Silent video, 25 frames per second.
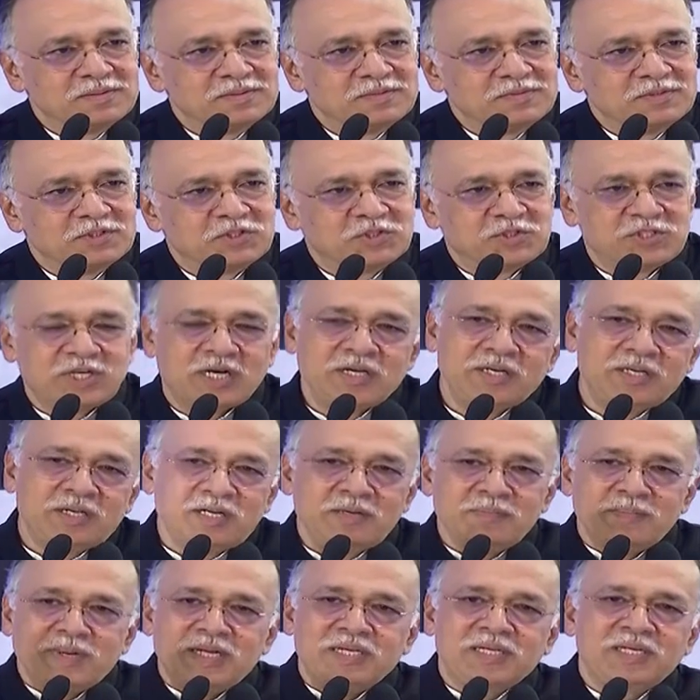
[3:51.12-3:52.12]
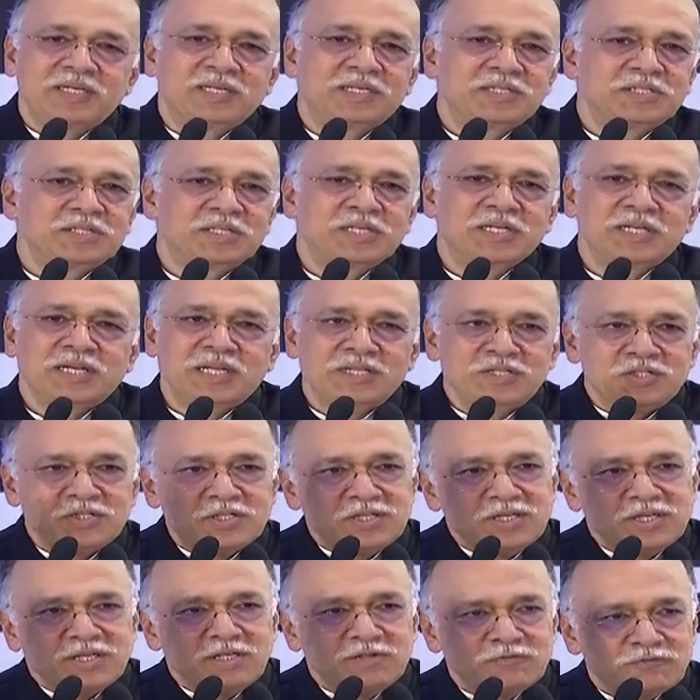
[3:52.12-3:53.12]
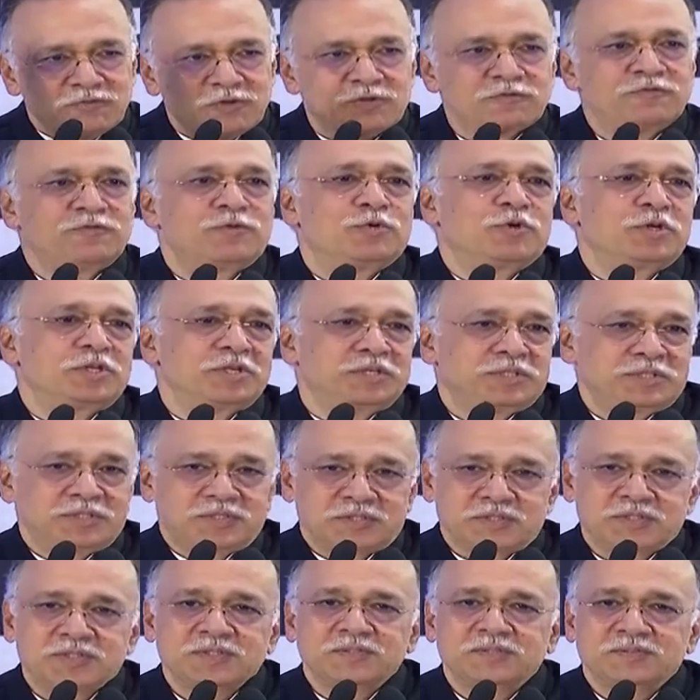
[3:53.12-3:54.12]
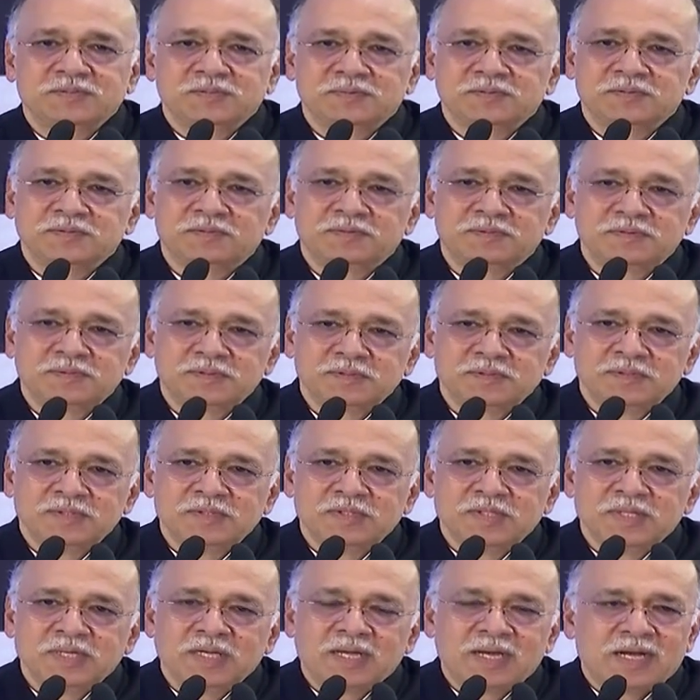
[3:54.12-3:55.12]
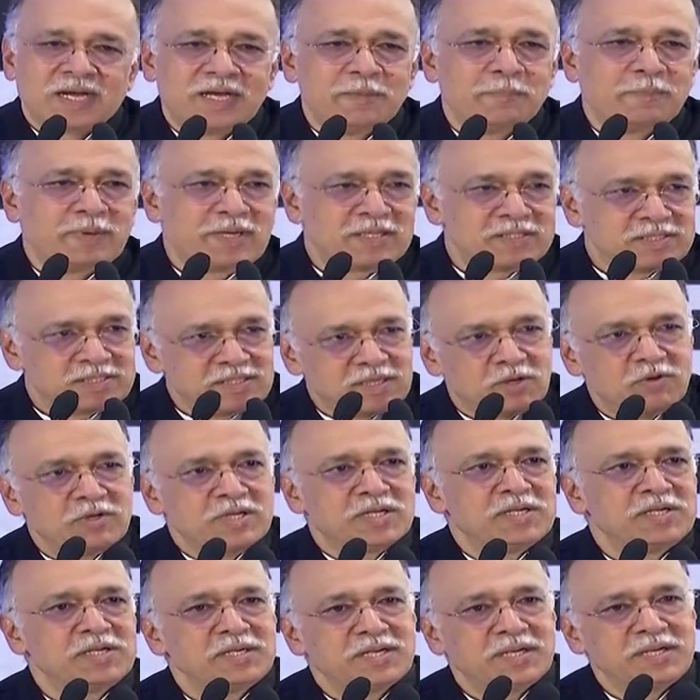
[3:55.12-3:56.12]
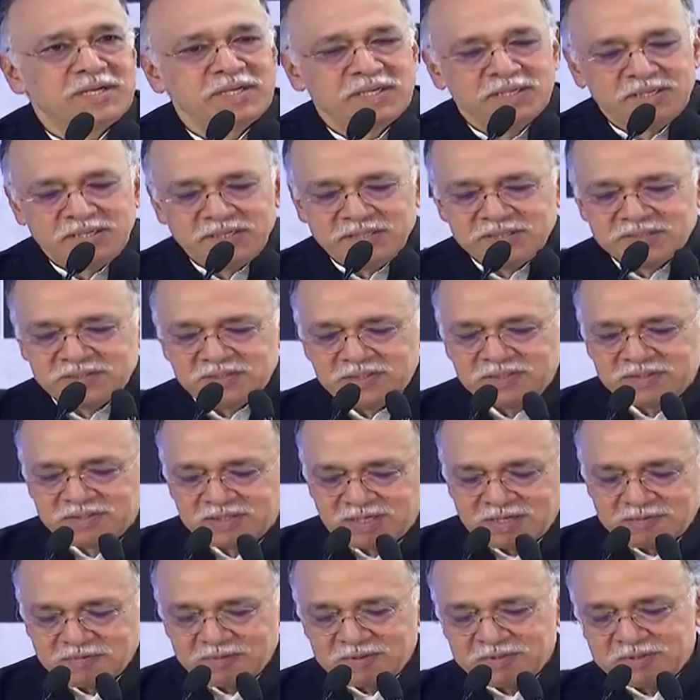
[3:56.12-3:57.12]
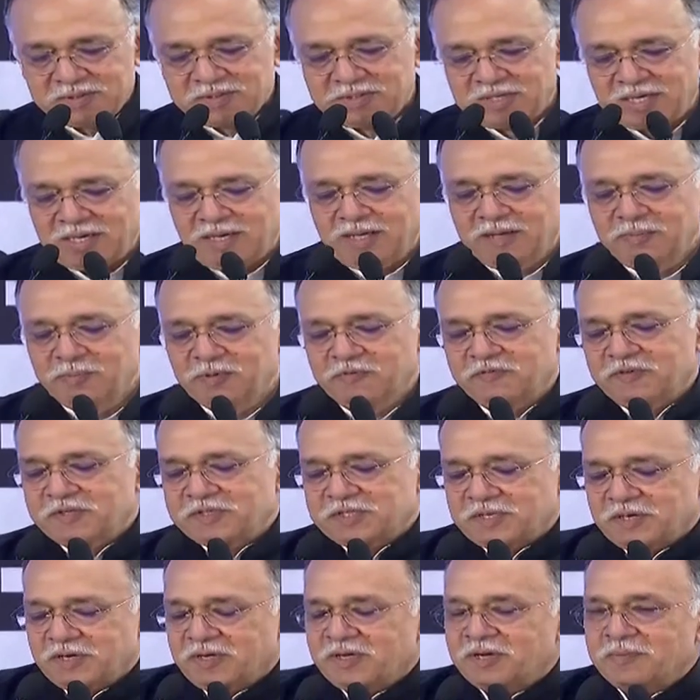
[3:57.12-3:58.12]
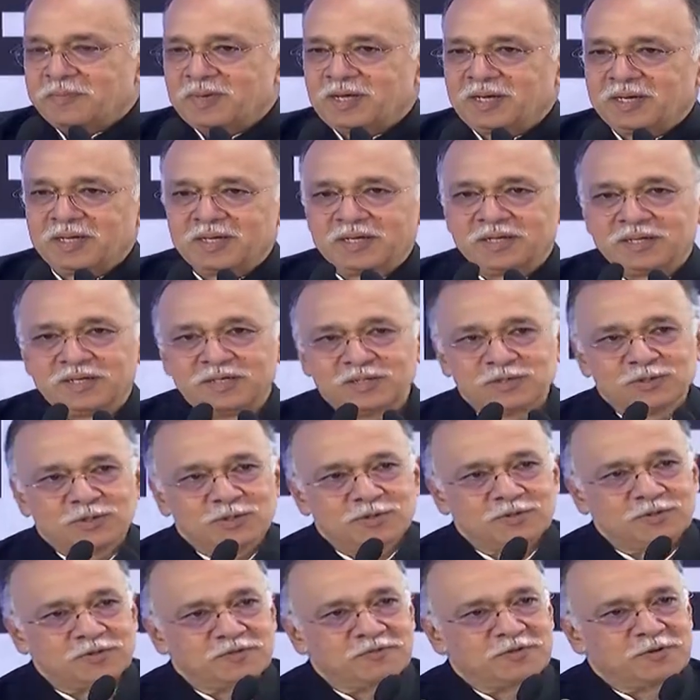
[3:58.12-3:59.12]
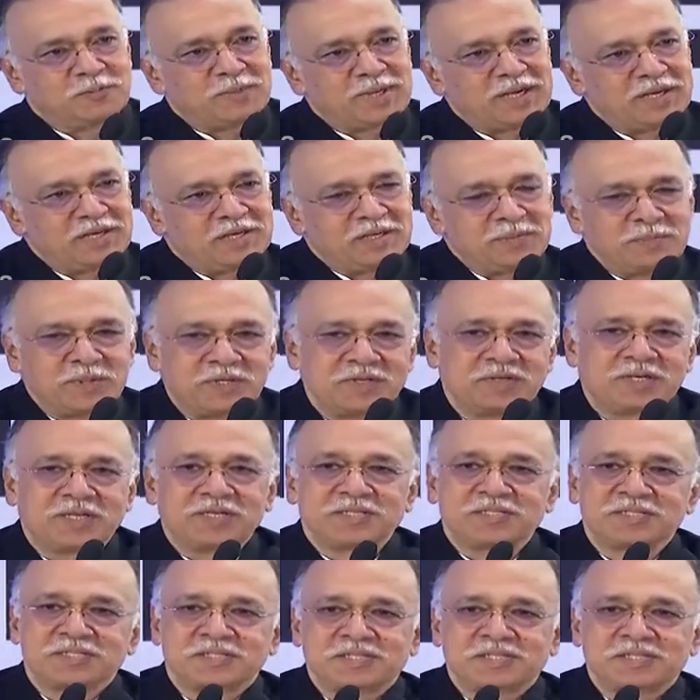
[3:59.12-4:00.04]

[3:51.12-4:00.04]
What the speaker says: studied metallurgical engineering for 4 years. I passed out in 1986. I was telling Professor Karmalkar, he's also from IIT Madras,